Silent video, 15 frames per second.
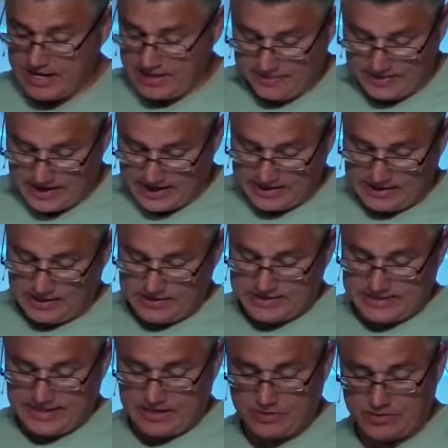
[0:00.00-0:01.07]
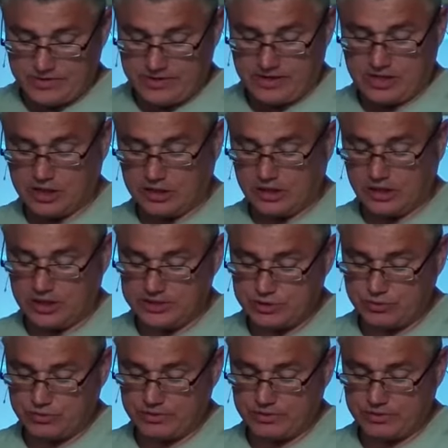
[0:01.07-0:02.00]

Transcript: they cut down a cluster